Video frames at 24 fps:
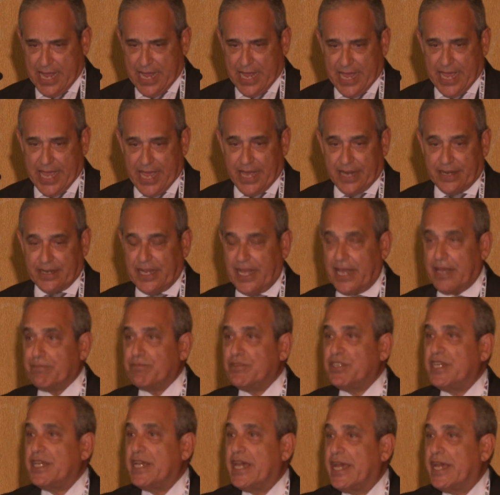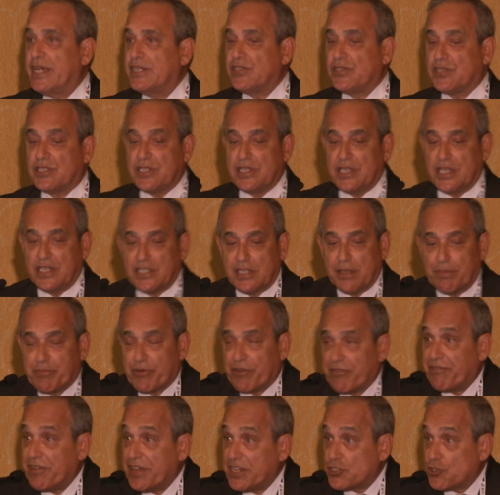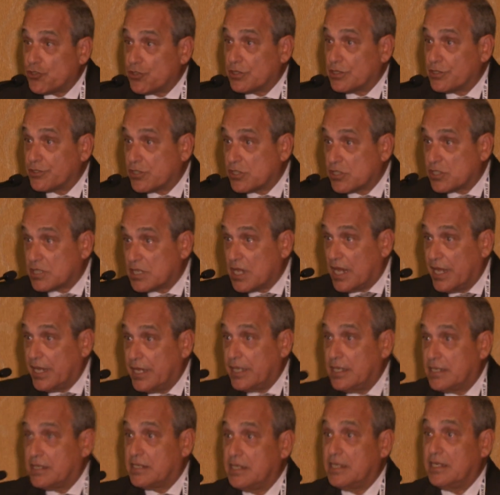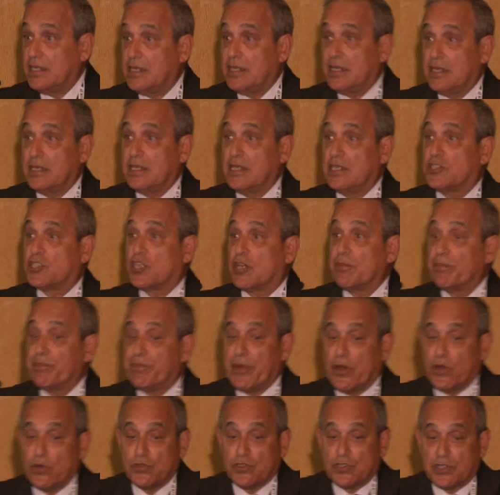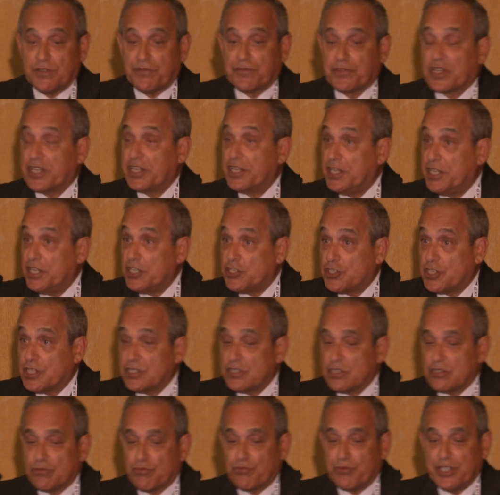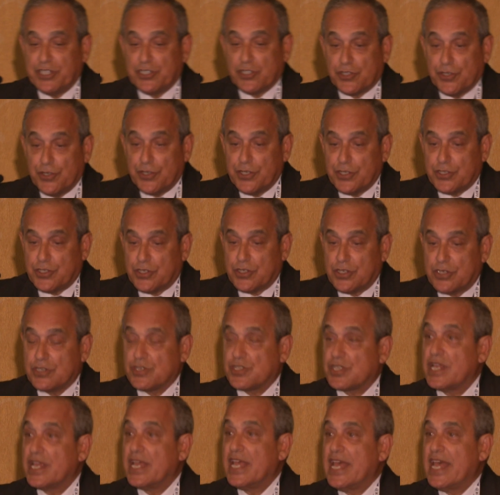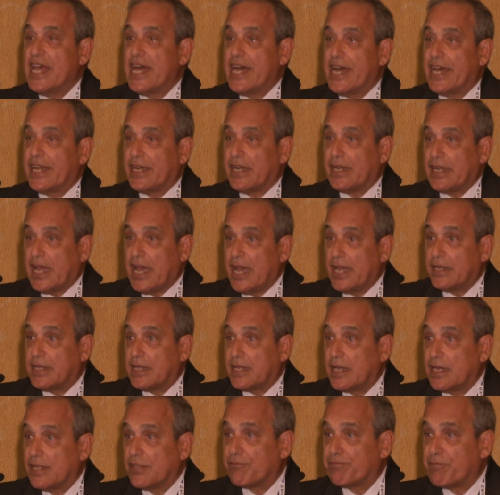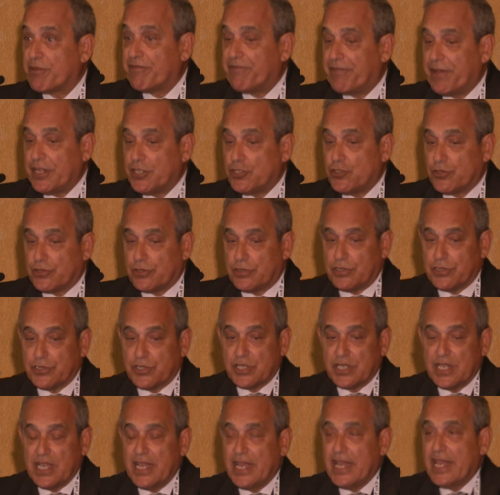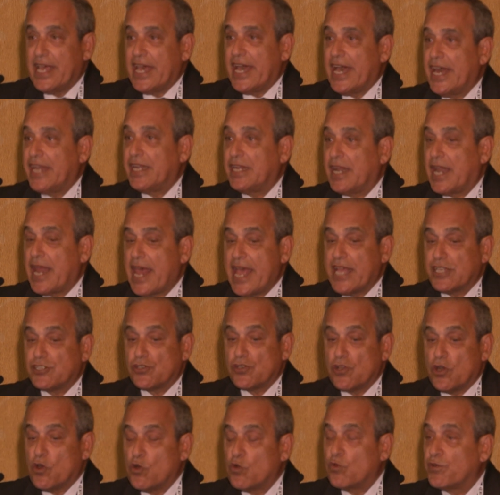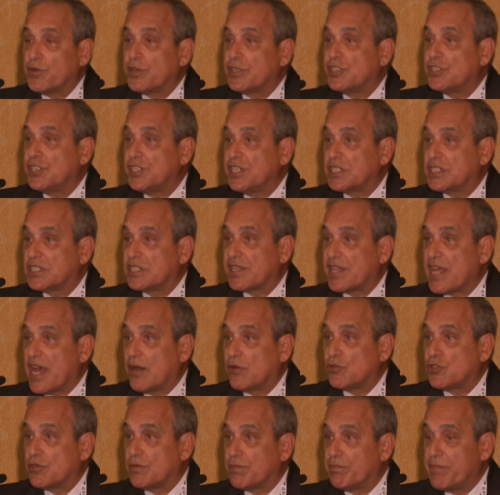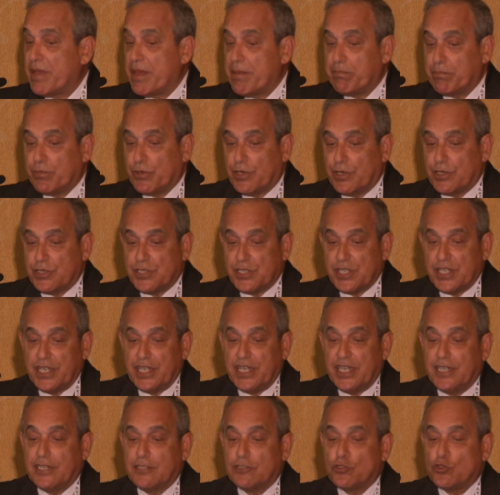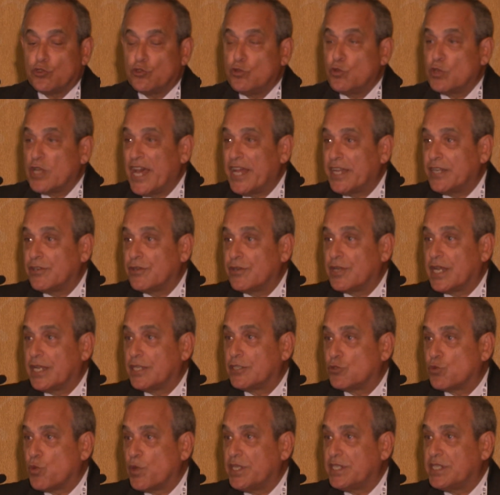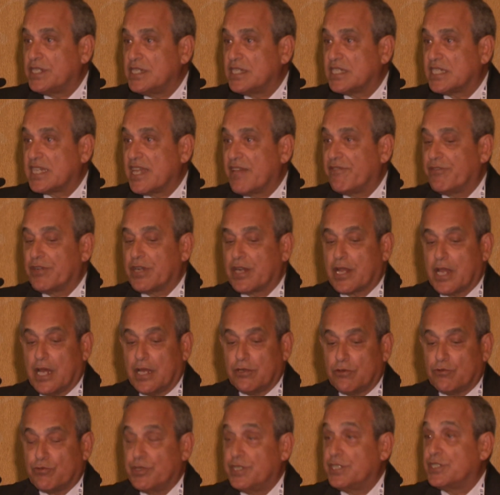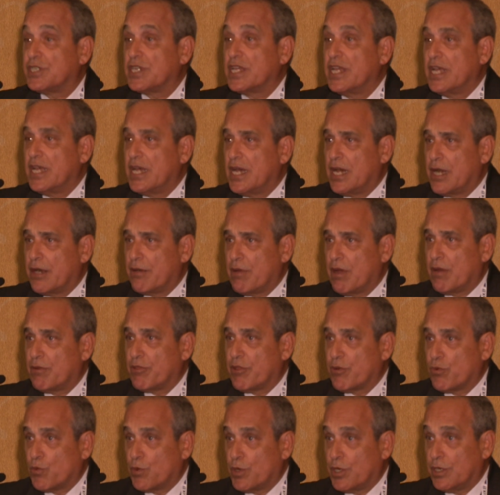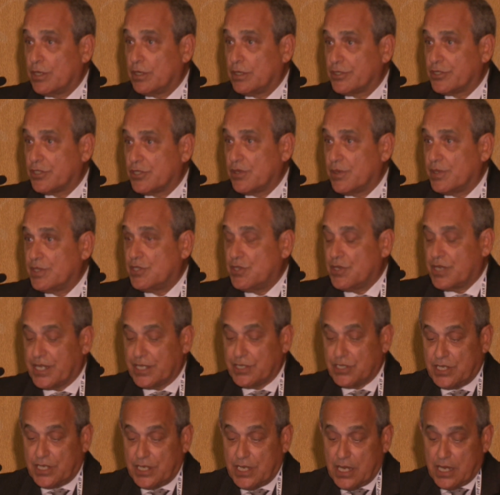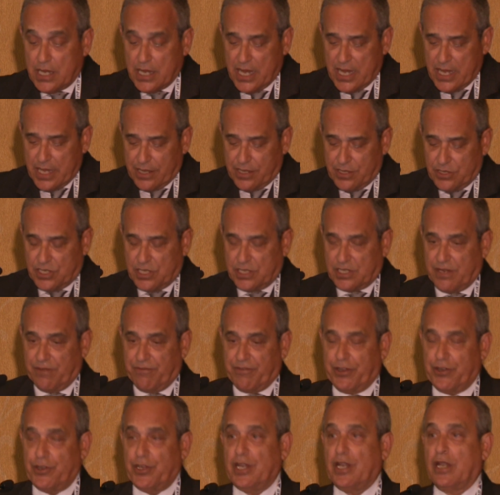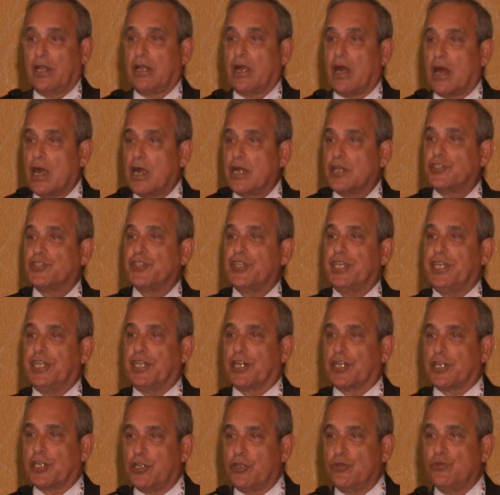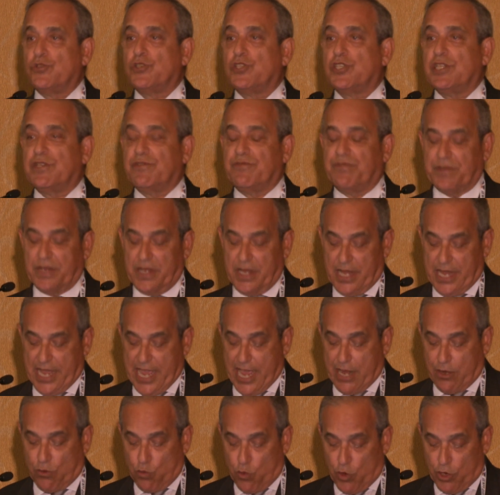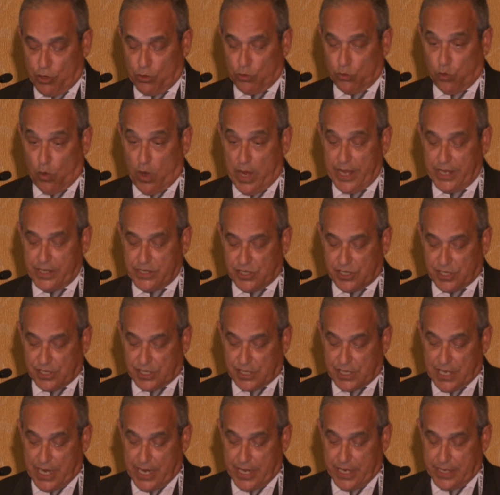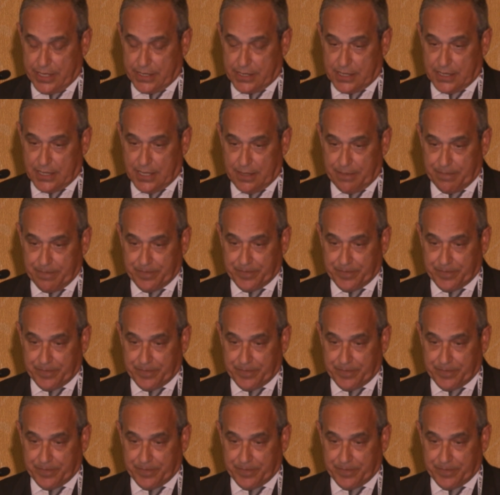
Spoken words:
And MDS is a professional society. It's composed of clinicians, researchers, and allied health professionals, and it has over 6,000 members in 127 countries around the world. So as you can see, this is a very large, inclusive, and worldwide society.